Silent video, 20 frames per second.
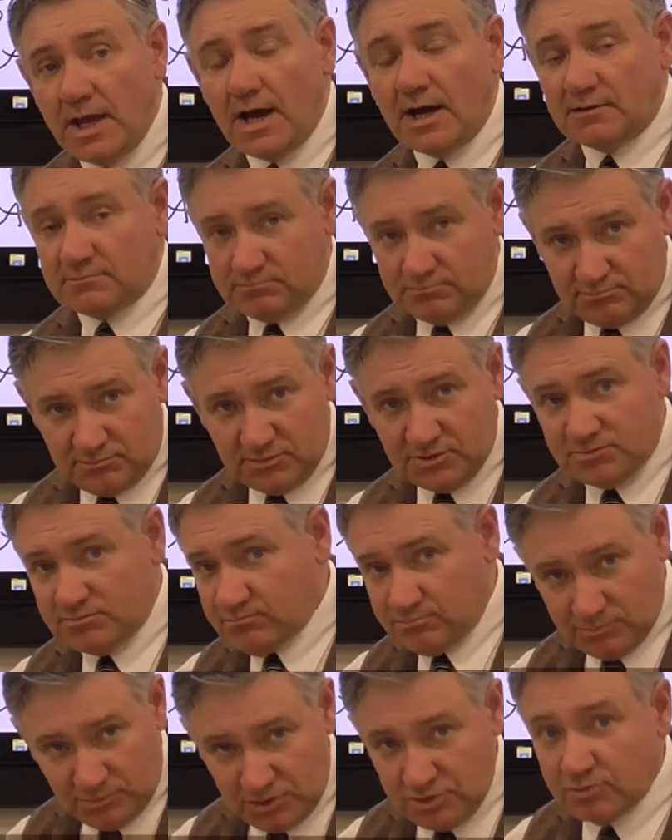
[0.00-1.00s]
Yeah.
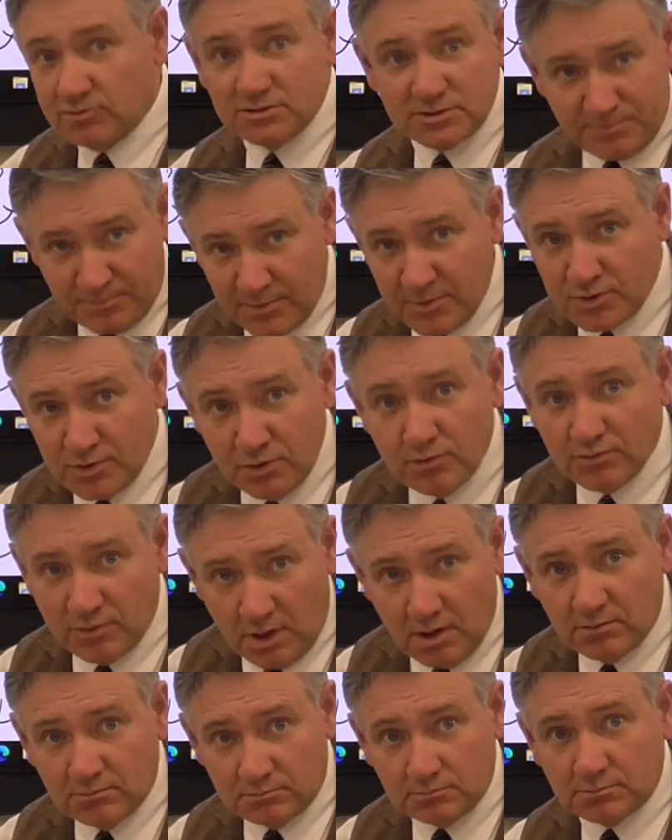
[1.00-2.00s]
Joules per
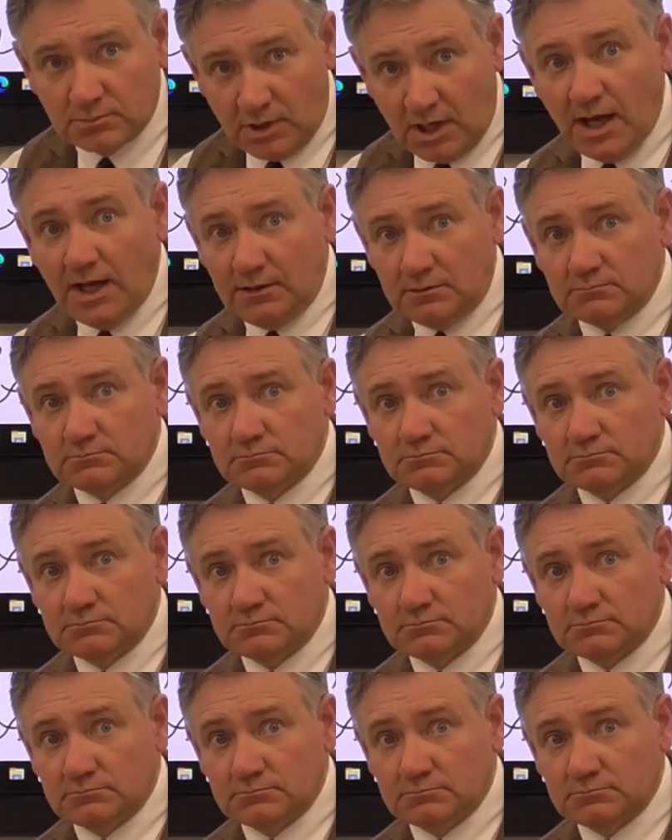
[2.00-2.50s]
coulomb, right?